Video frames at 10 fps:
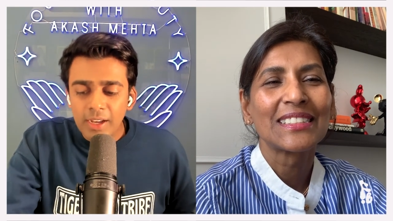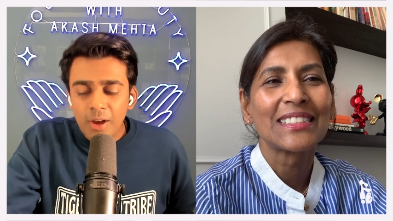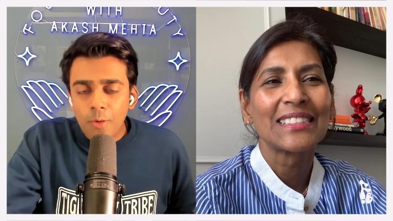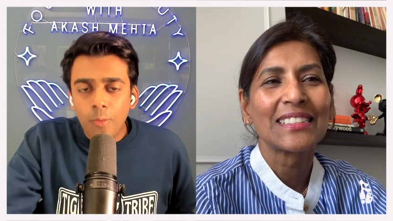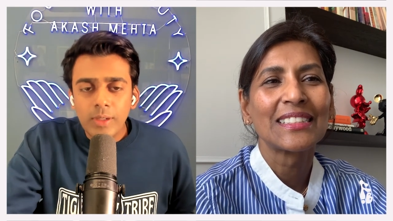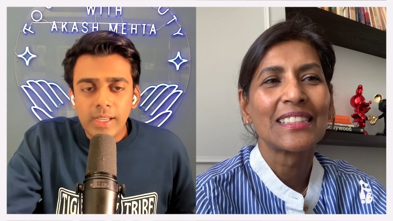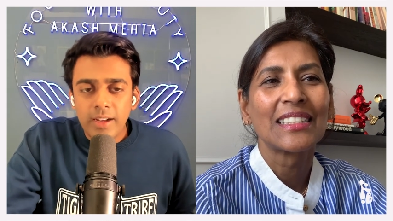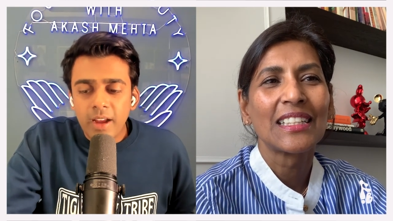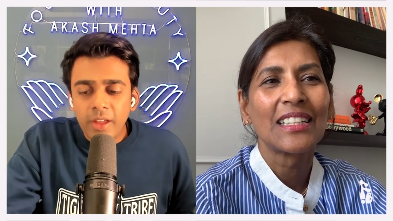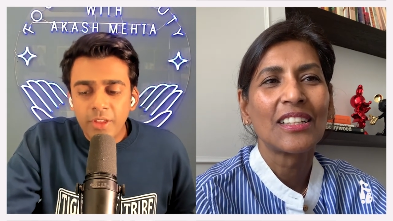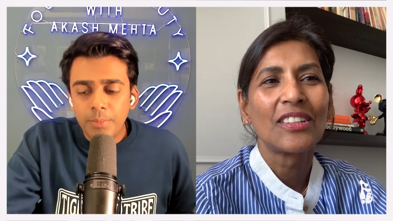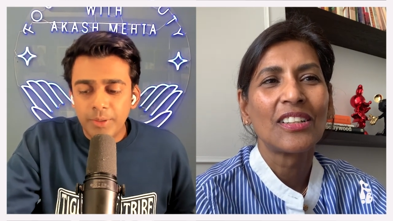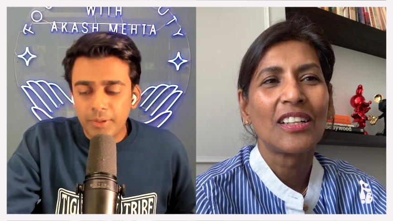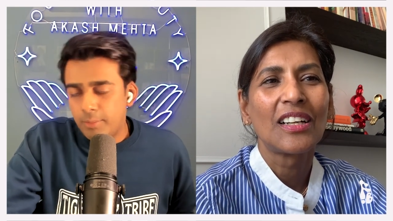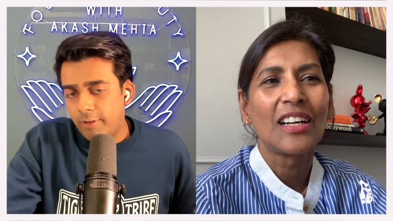Speaker 1: what's another
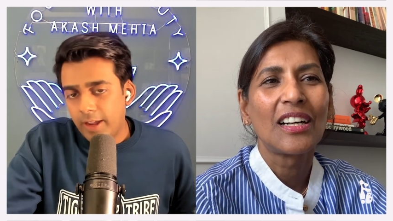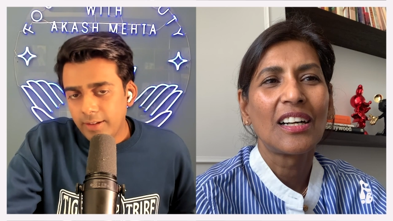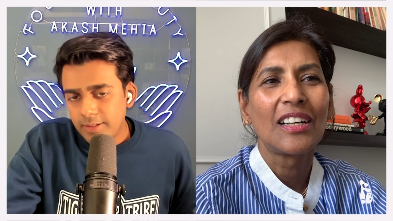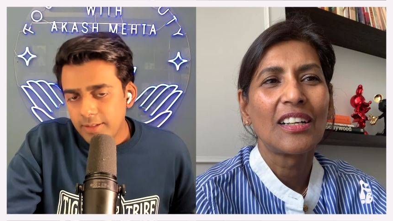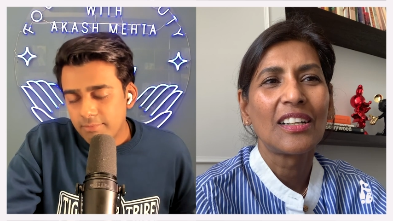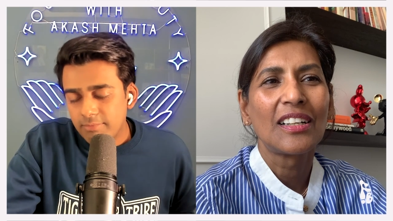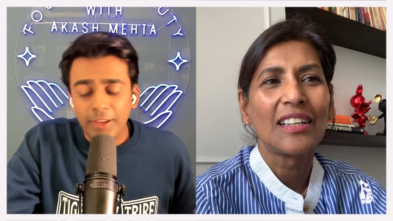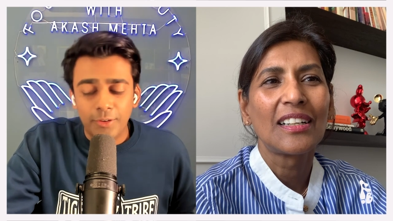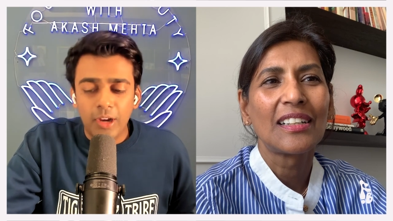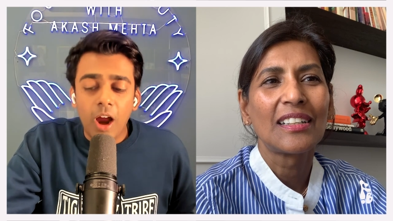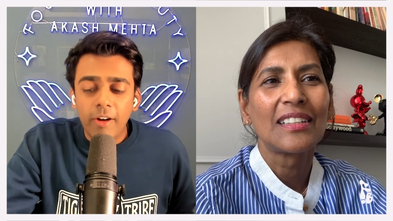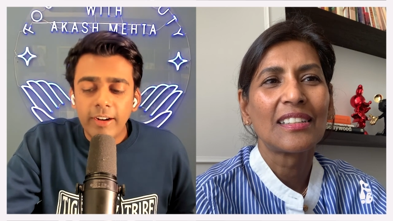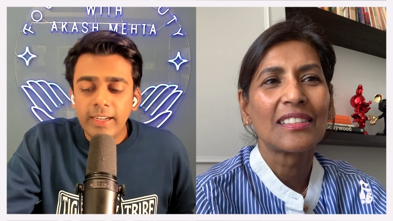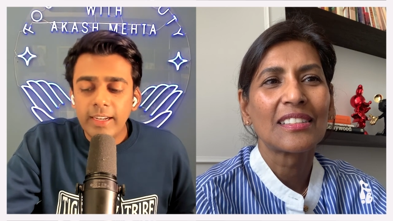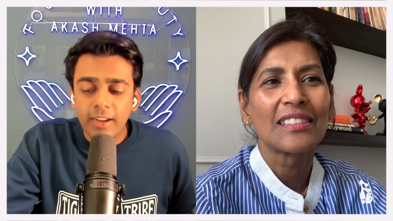beauty brand that you're
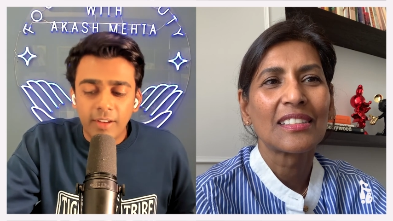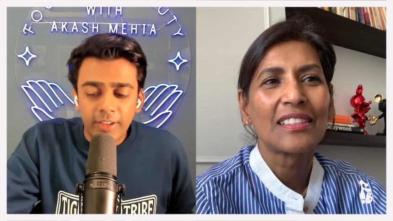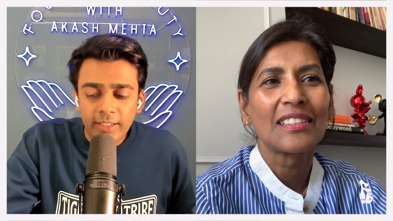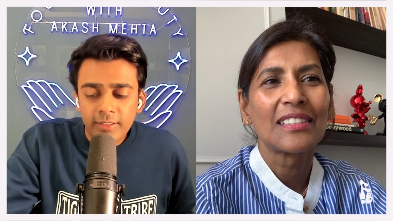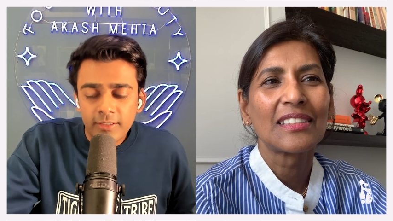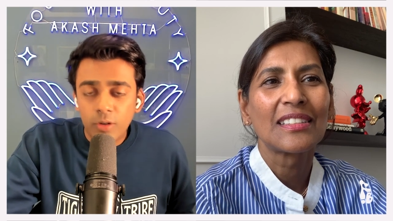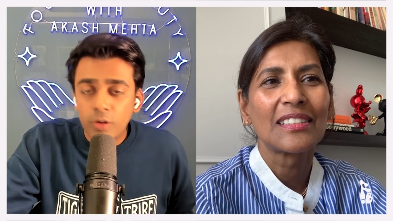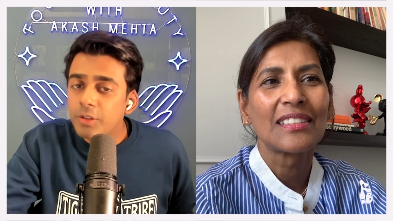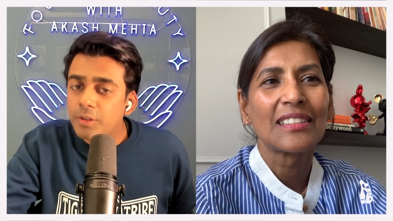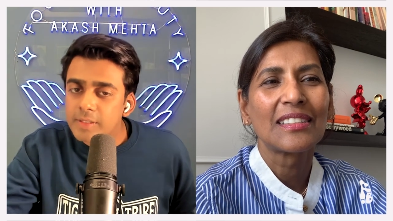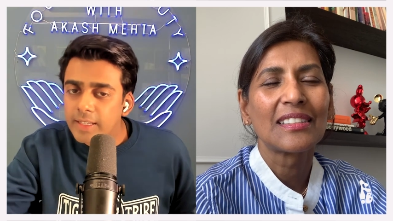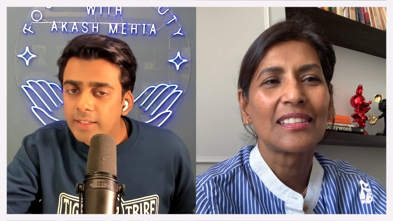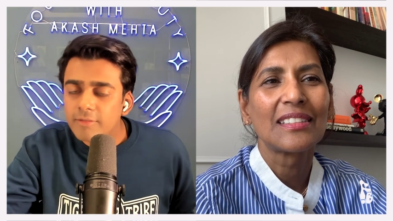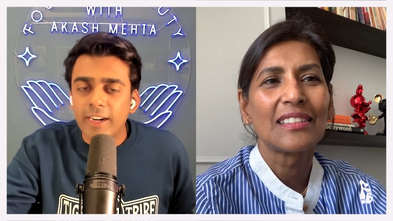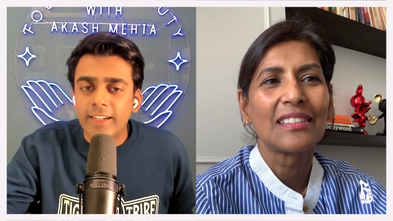currently loving or using
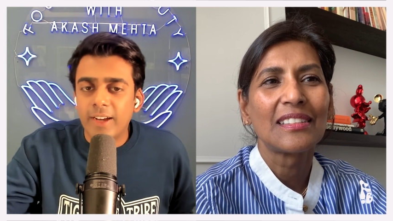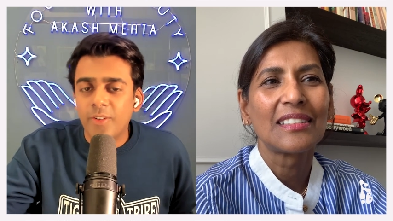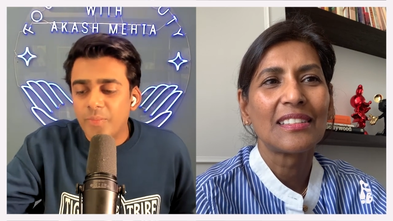right now?